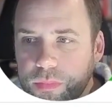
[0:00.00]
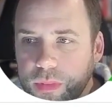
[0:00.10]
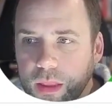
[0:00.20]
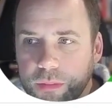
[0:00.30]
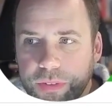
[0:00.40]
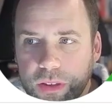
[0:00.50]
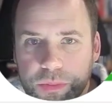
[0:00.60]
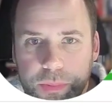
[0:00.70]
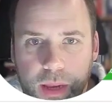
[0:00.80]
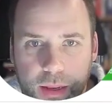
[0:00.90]
That field's
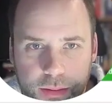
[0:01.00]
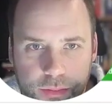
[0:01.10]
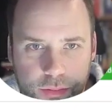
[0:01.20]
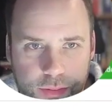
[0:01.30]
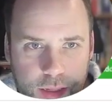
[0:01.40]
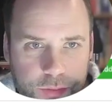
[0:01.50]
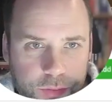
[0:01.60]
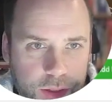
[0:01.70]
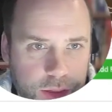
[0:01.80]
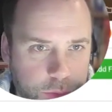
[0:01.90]
been added
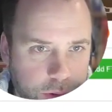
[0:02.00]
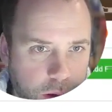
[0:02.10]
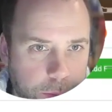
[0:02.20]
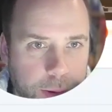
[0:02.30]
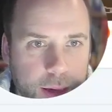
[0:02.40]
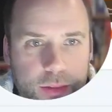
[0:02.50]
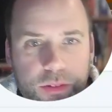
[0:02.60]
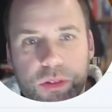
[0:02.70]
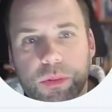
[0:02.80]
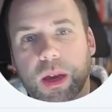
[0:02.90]
successfully. We go back
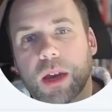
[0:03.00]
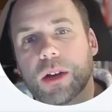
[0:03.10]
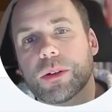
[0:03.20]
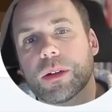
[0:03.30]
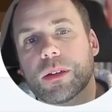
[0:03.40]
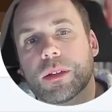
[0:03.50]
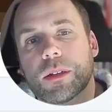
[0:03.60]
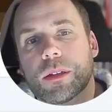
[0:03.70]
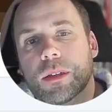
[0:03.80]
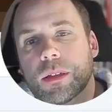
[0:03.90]
to our
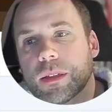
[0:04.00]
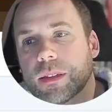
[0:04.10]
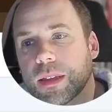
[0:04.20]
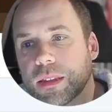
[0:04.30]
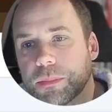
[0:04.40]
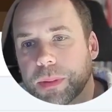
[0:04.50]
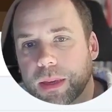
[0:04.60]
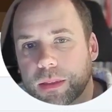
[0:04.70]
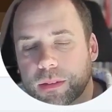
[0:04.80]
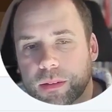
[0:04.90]

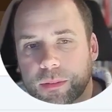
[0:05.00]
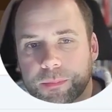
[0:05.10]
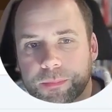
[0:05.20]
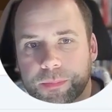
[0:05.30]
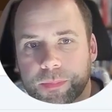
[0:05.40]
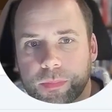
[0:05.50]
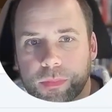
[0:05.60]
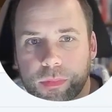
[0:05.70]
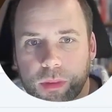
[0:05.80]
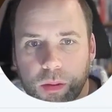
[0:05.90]
database,
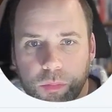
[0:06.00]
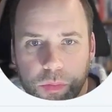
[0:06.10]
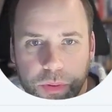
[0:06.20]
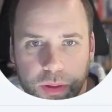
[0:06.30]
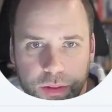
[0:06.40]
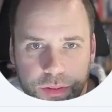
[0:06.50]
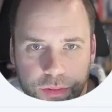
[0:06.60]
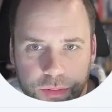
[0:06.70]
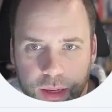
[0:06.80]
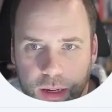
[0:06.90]
and what we're going to do
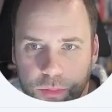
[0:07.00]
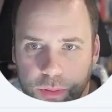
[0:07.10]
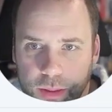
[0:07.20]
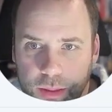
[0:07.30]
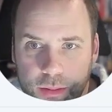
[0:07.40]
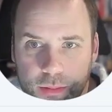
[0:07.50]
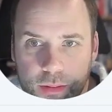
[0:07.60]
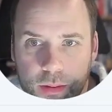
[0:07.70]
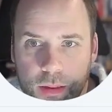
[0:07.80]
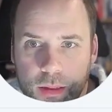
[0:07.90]
now is
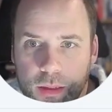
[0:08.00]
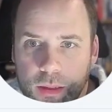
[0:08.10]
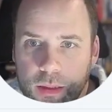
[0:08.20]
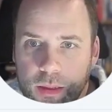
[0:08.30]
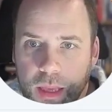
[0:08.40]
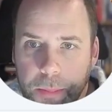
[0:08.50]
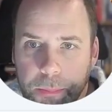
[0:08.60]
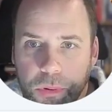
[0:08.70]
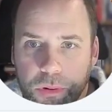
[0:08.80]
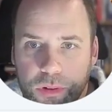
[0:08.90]

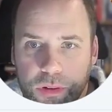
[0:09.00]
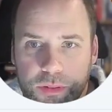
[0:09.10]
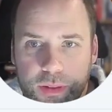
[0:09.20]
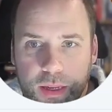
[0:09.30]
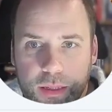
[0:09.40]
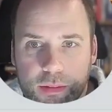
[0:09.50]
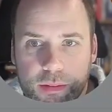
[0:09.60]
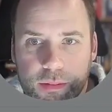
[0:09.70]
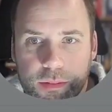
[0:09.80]
import contacts.